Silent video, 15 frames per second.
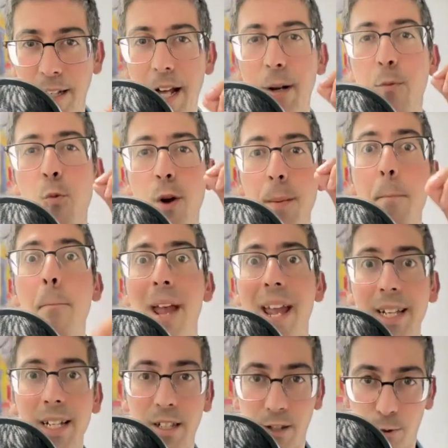we
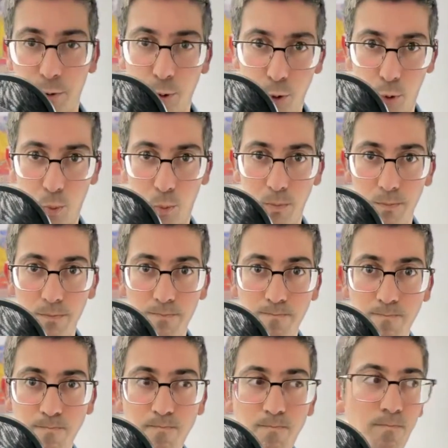make it through.
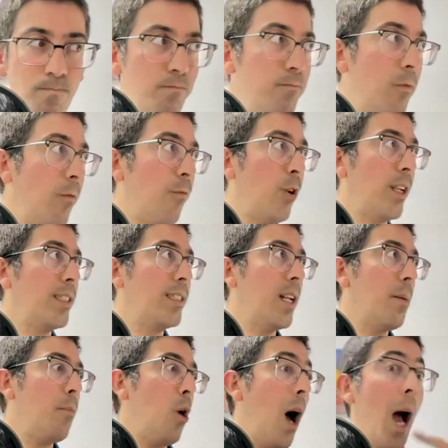For
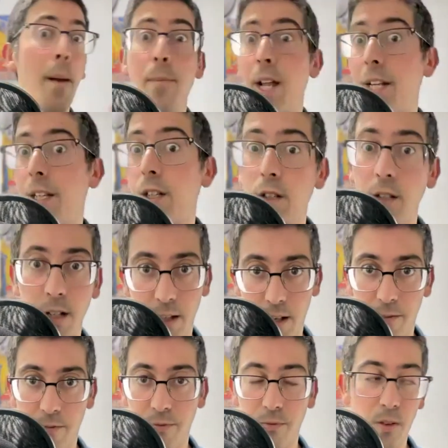example, I'm not good
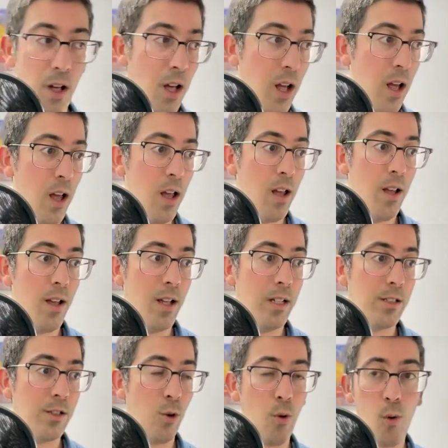enough.
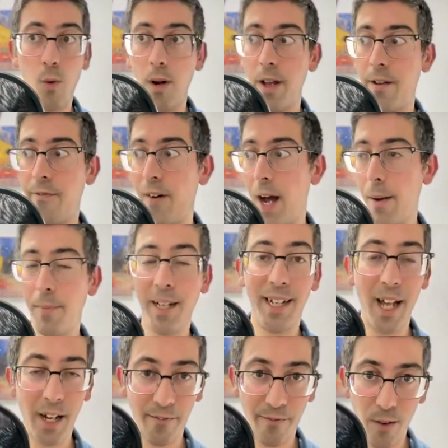So if I'm in
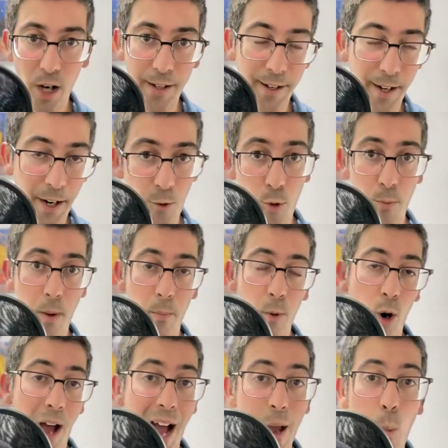that thought and I remember
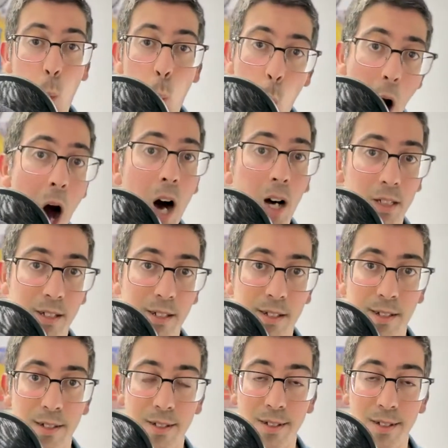I was